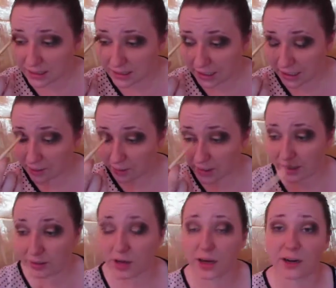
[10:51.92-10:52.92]
take away
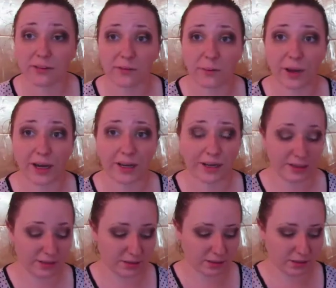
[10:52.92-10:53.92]
a lot of
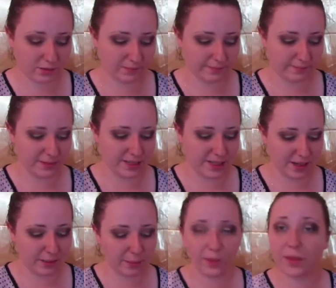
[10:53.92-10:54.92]
my
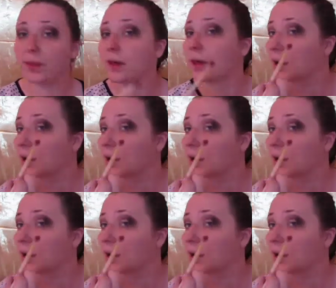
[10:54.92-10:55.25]
depth.